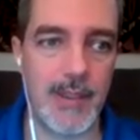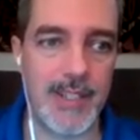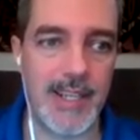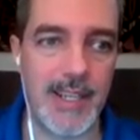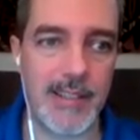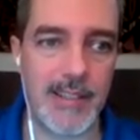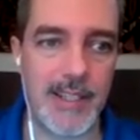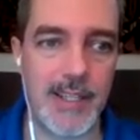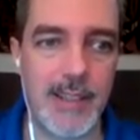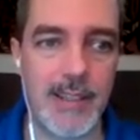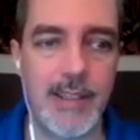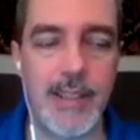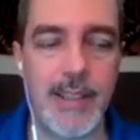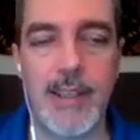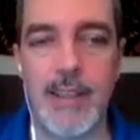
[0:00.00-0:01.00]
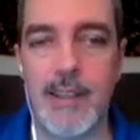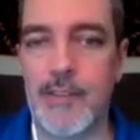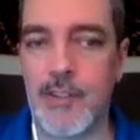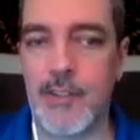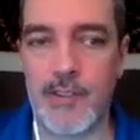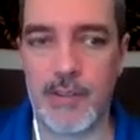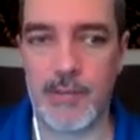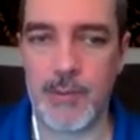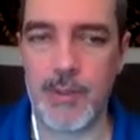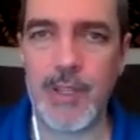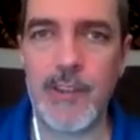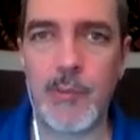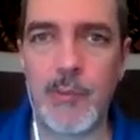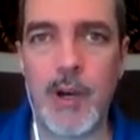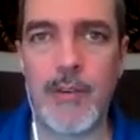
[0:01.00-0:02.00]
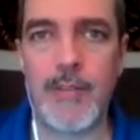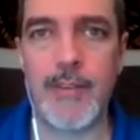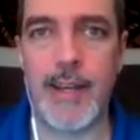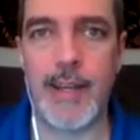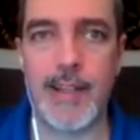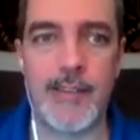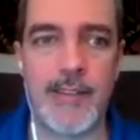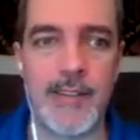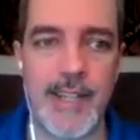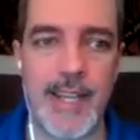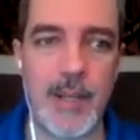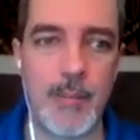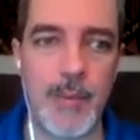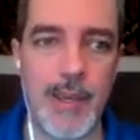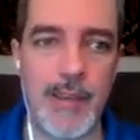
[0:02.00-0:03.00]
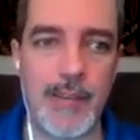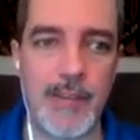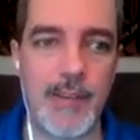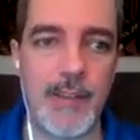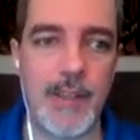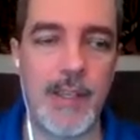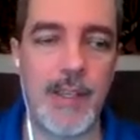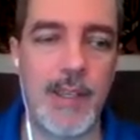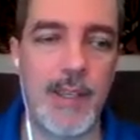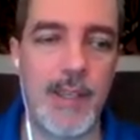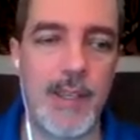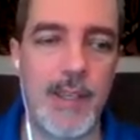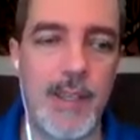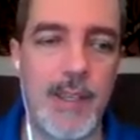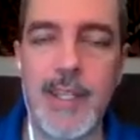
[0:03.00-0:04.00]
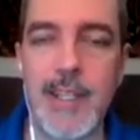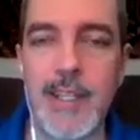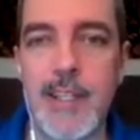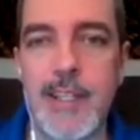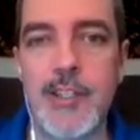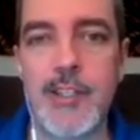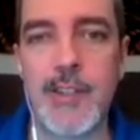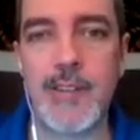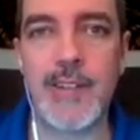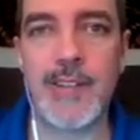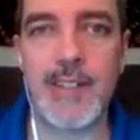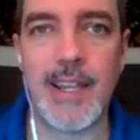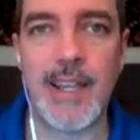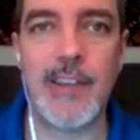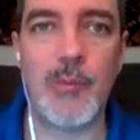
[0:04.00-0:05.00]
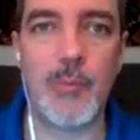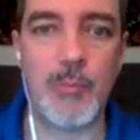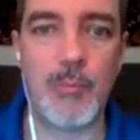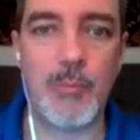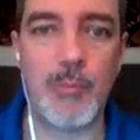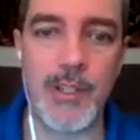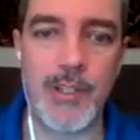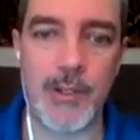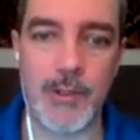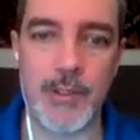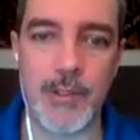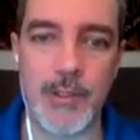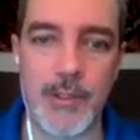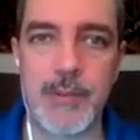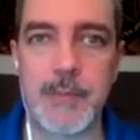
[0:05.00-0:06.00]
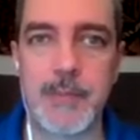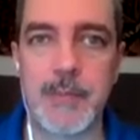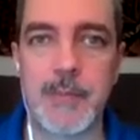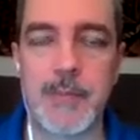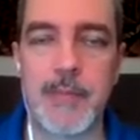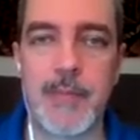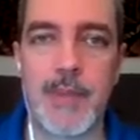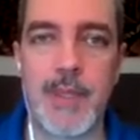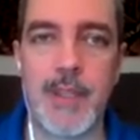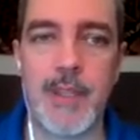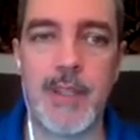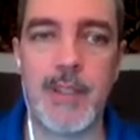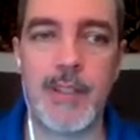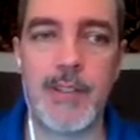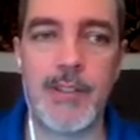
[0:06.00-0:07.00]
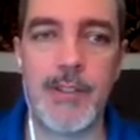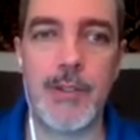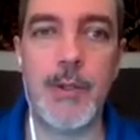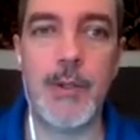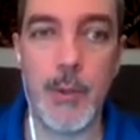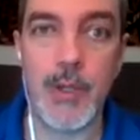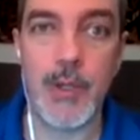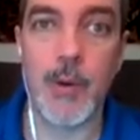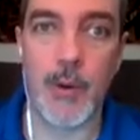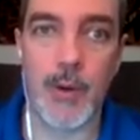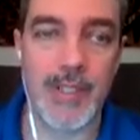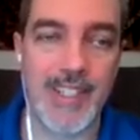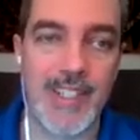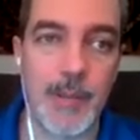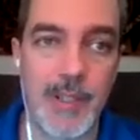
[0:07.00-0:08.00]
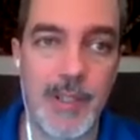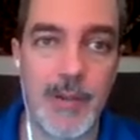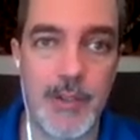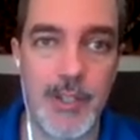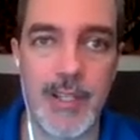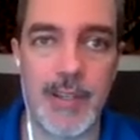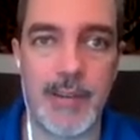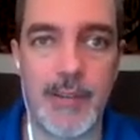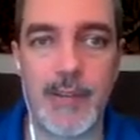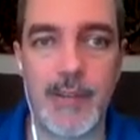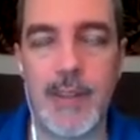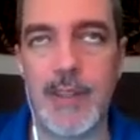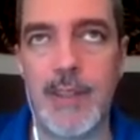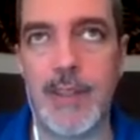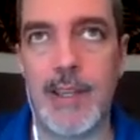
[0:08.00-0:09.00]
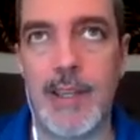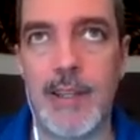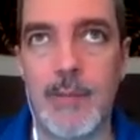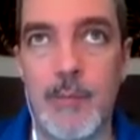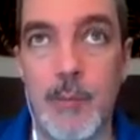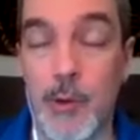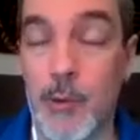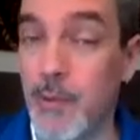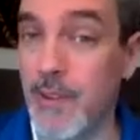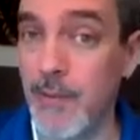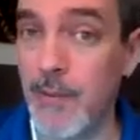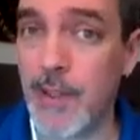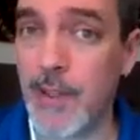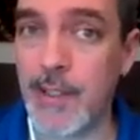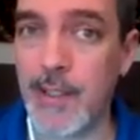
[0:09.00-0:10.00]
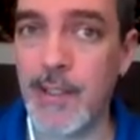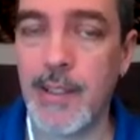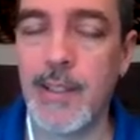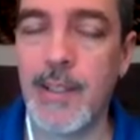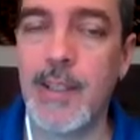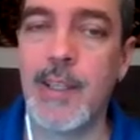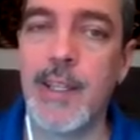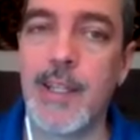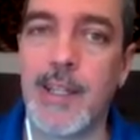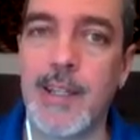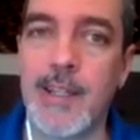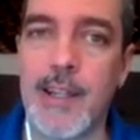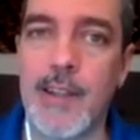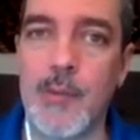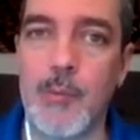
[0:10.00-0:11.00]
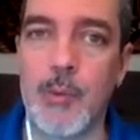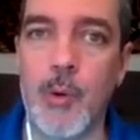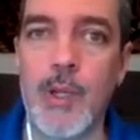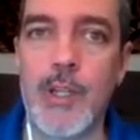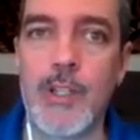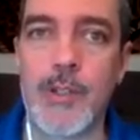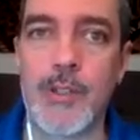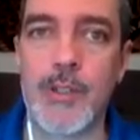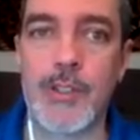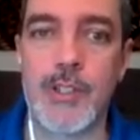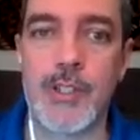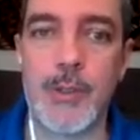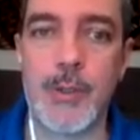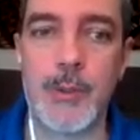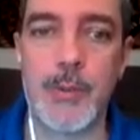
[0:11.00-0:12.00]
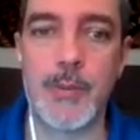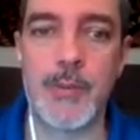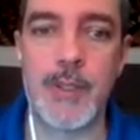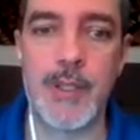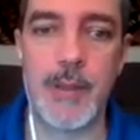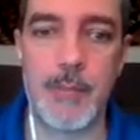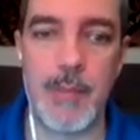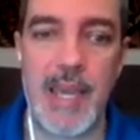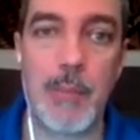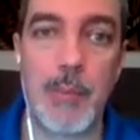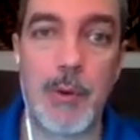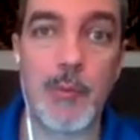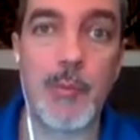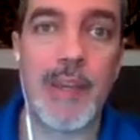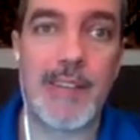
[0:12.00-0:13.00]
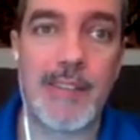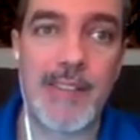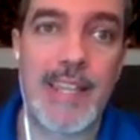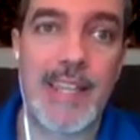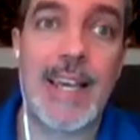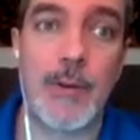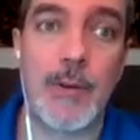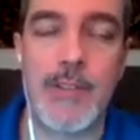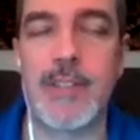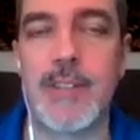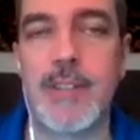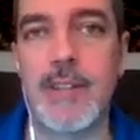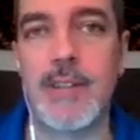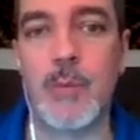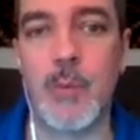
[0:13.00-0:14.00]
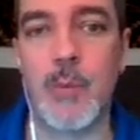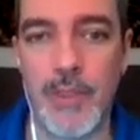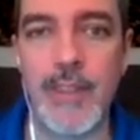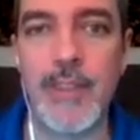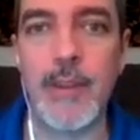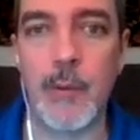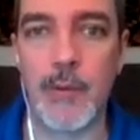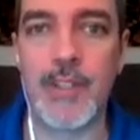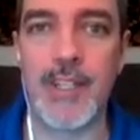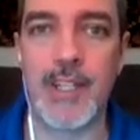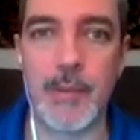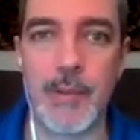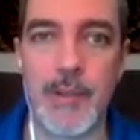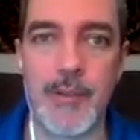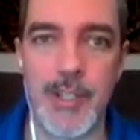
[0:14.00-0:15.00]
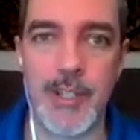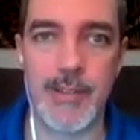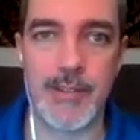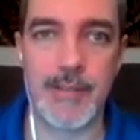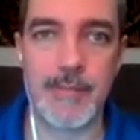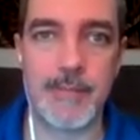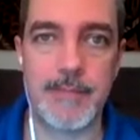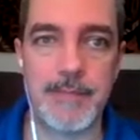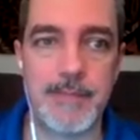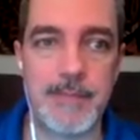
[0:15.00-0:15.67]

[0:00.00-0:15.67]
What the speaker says: The DST is just a really small file. It's a database, and really it just contains pointers to your DWGs. And more specifically, it contains pointers to paper space layouts within those DWGs.